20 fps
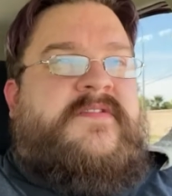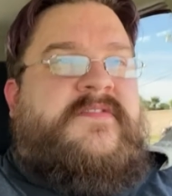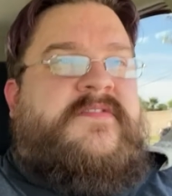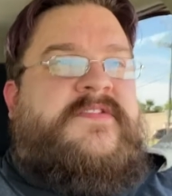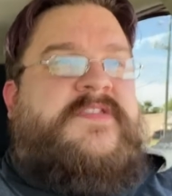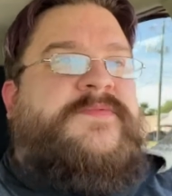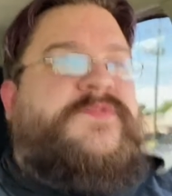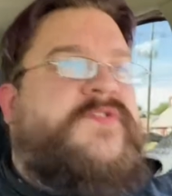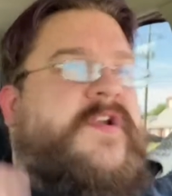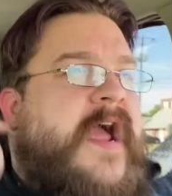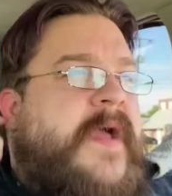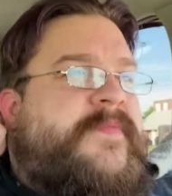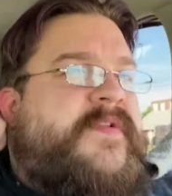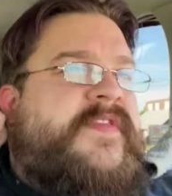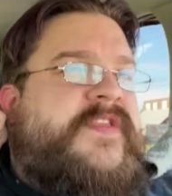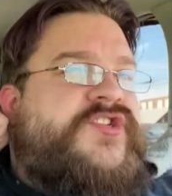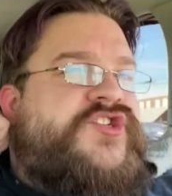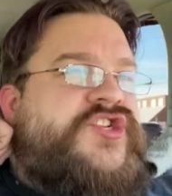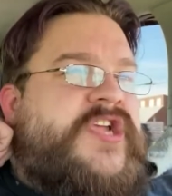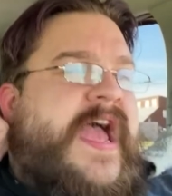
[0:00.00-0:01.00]
subscribed to
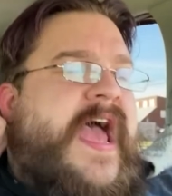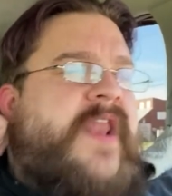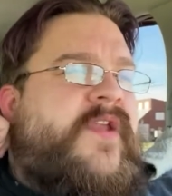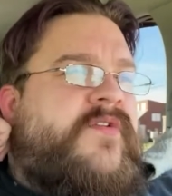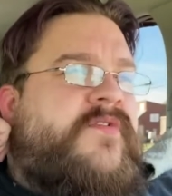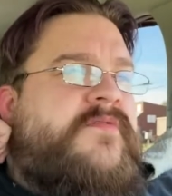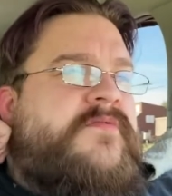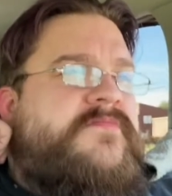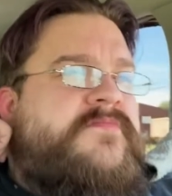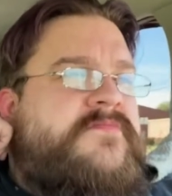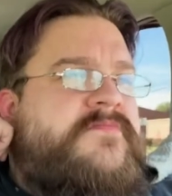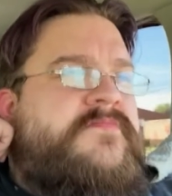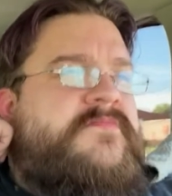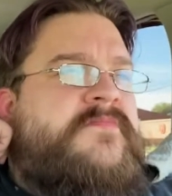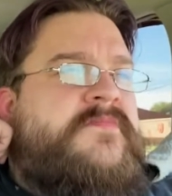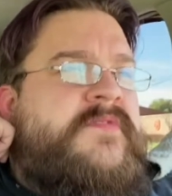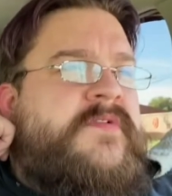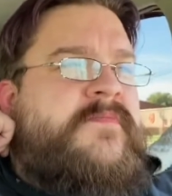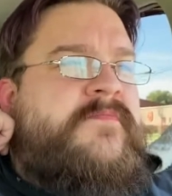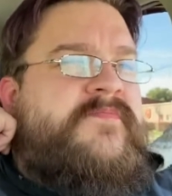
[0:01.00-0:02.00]
this channel,
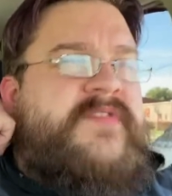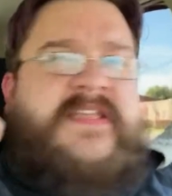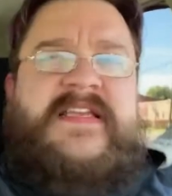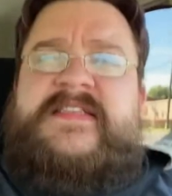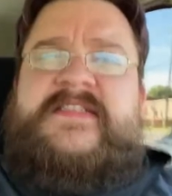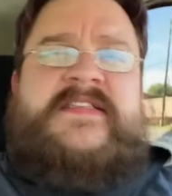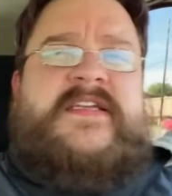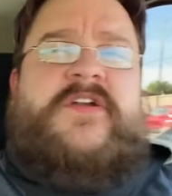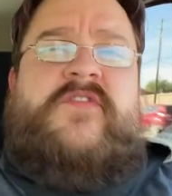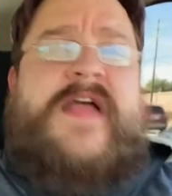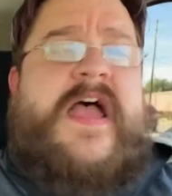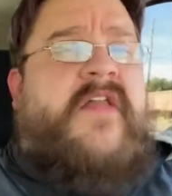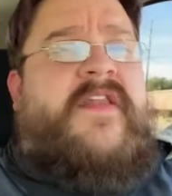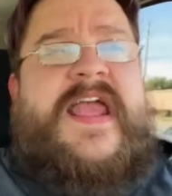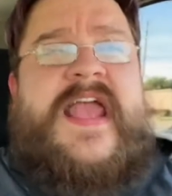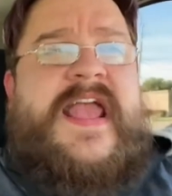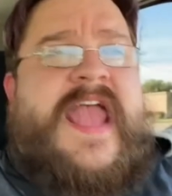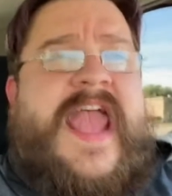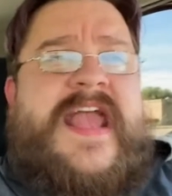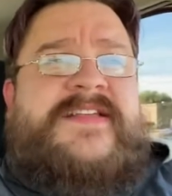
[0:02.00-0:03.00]
please stick
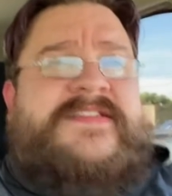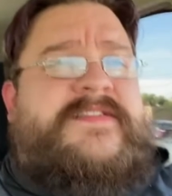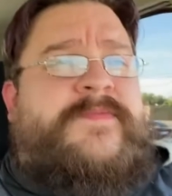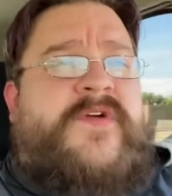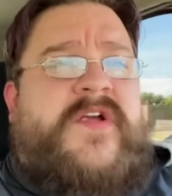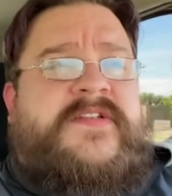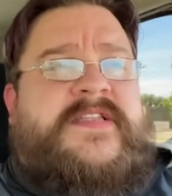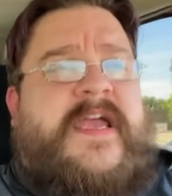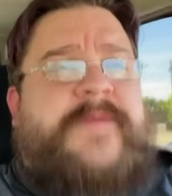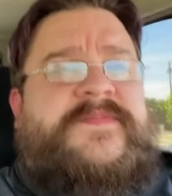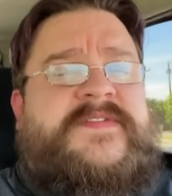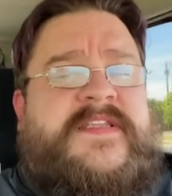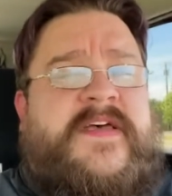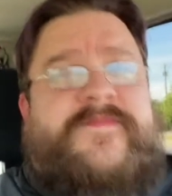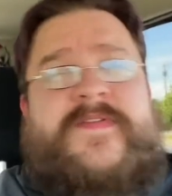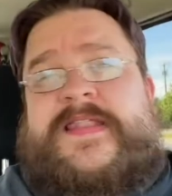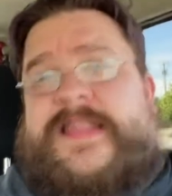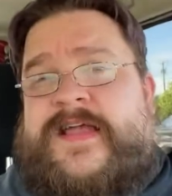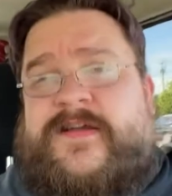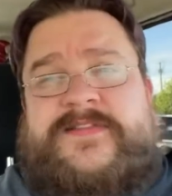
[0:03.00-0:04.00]
around. ASMR type
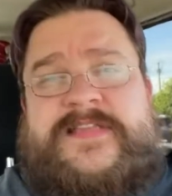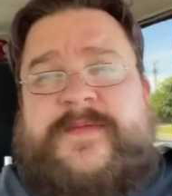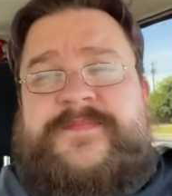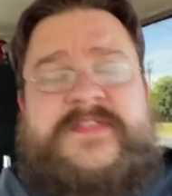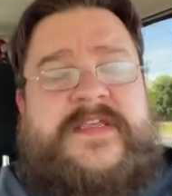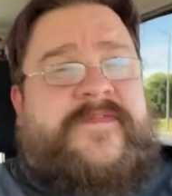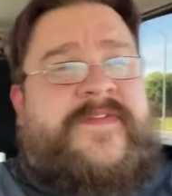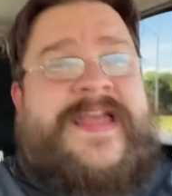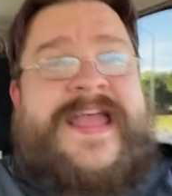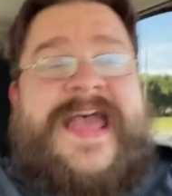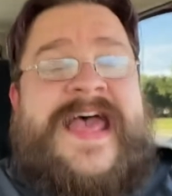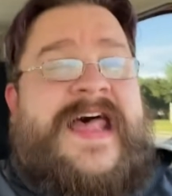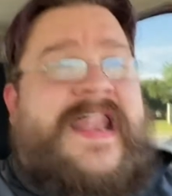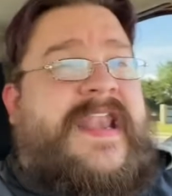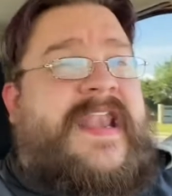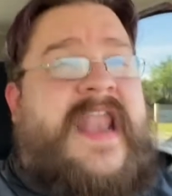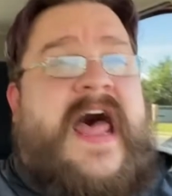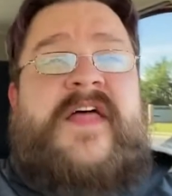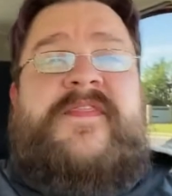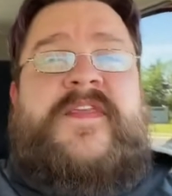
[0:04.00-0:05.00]
stuff and Lego type stuff,
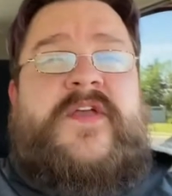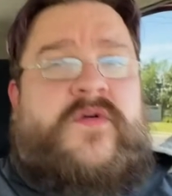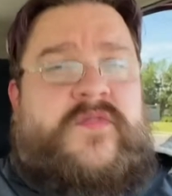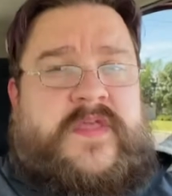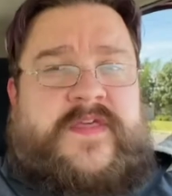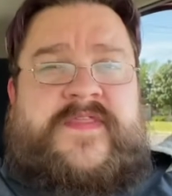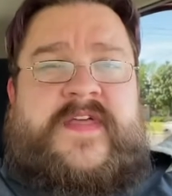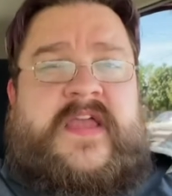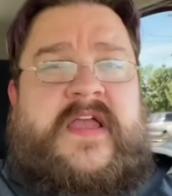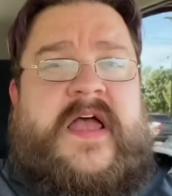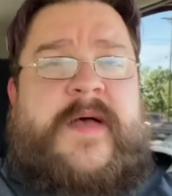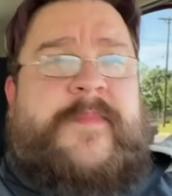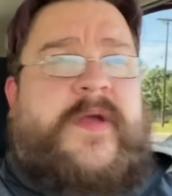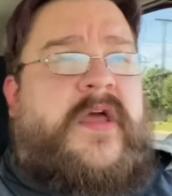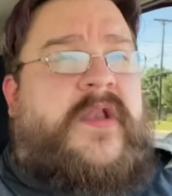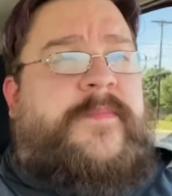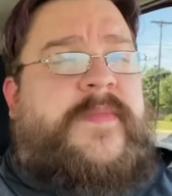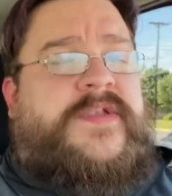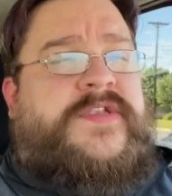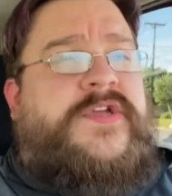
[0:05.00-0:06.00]
not the only thing I'm
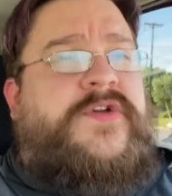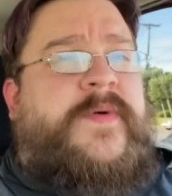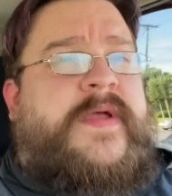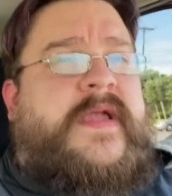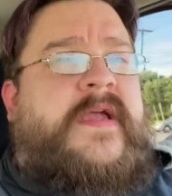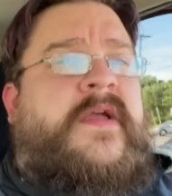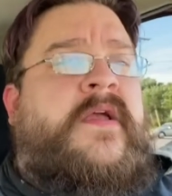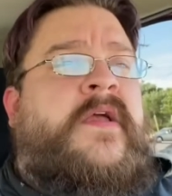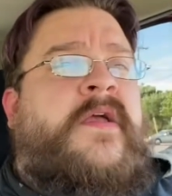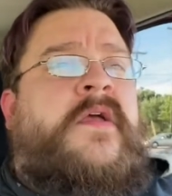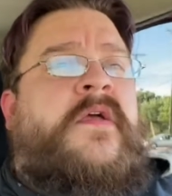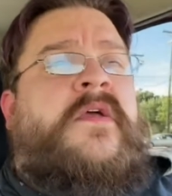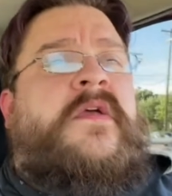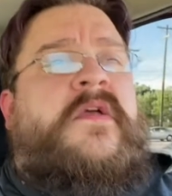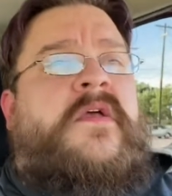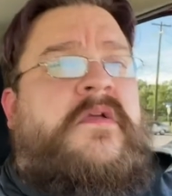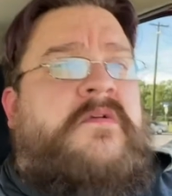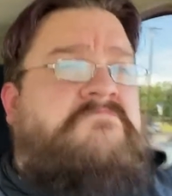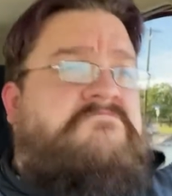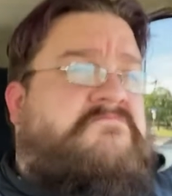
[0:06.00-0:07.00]
going to be doing.
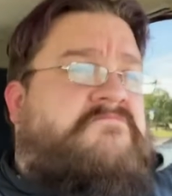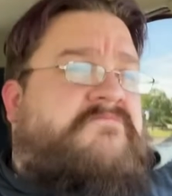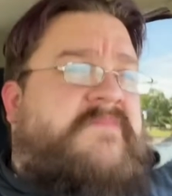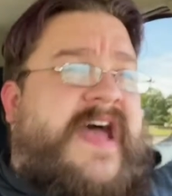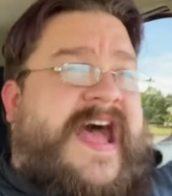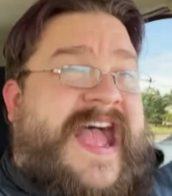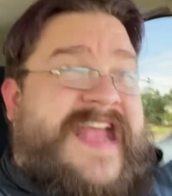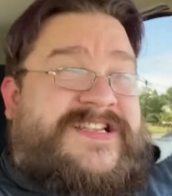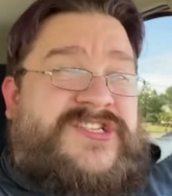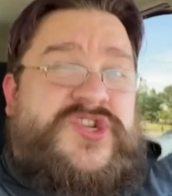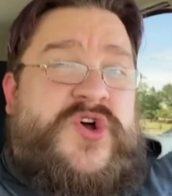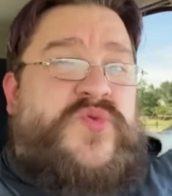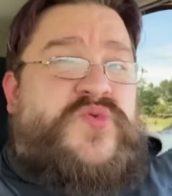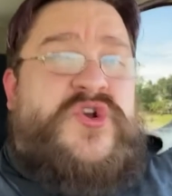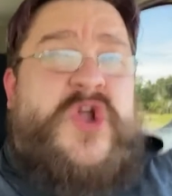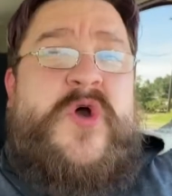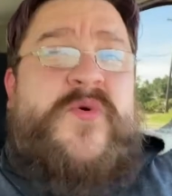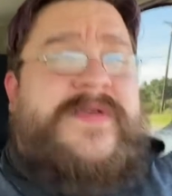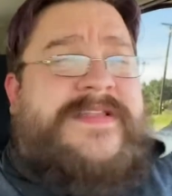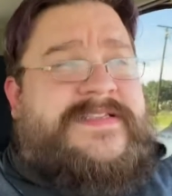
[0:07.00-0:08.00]
I don't
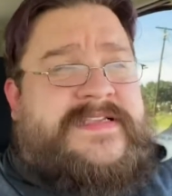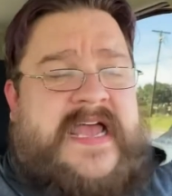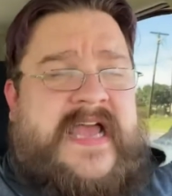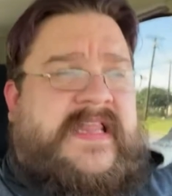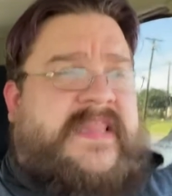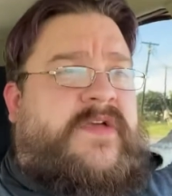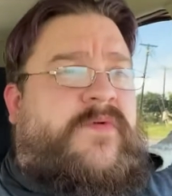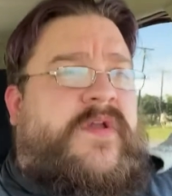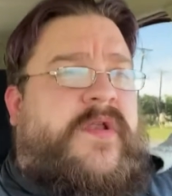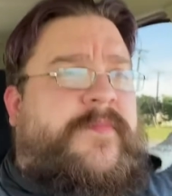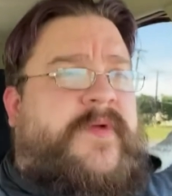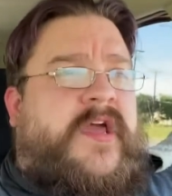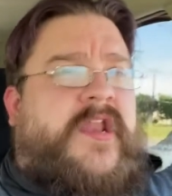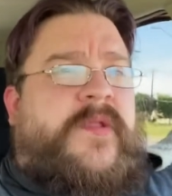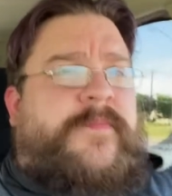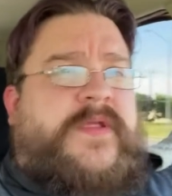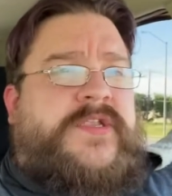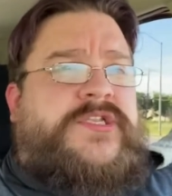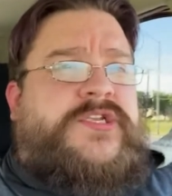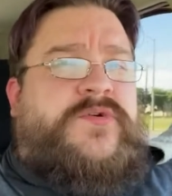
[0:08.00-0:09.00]
know exactly what I'm going
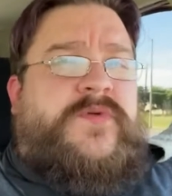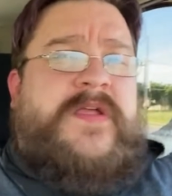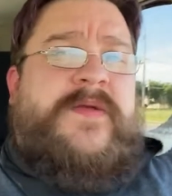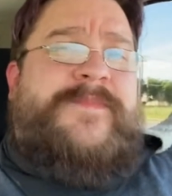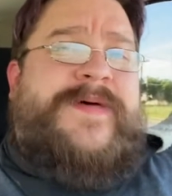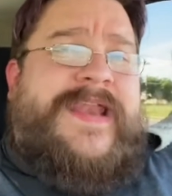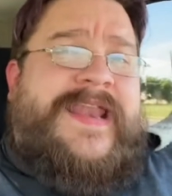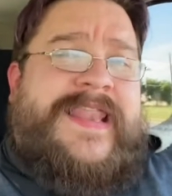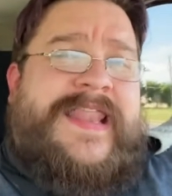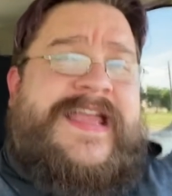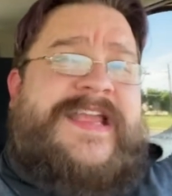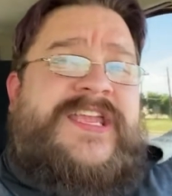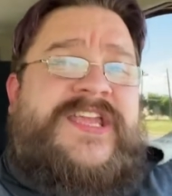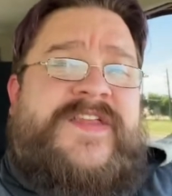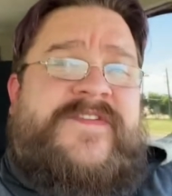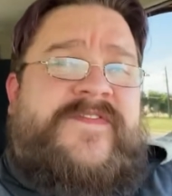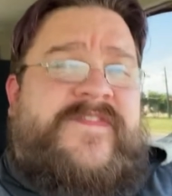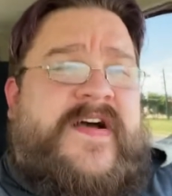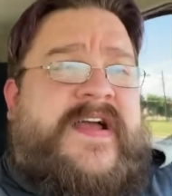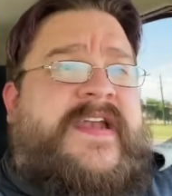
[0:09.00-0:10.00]
to be doing, but I'd like you
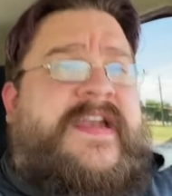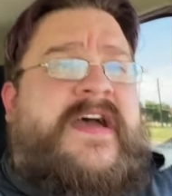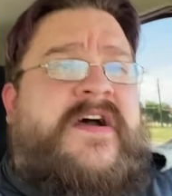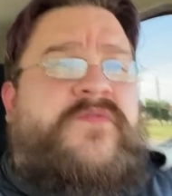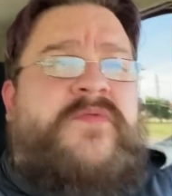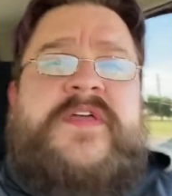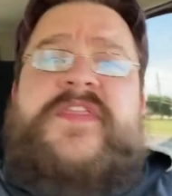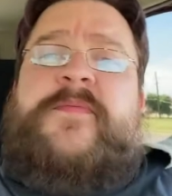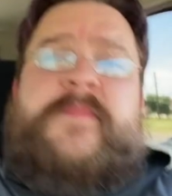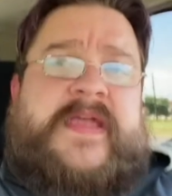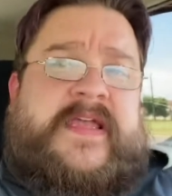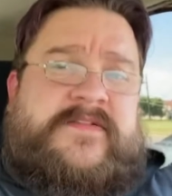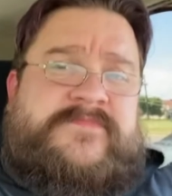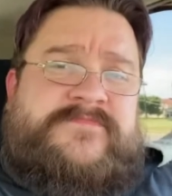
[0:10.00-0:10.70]
to find out with me.